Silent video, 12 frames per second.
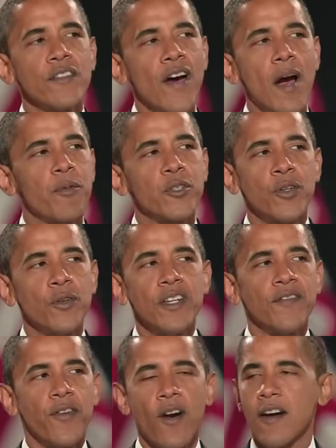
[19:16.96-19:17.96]
of opportunity
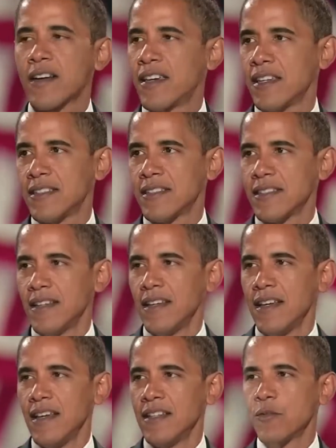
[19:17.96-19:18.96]
for our kids,
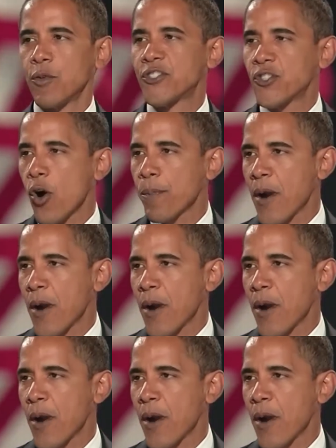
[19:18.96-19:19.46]
to restore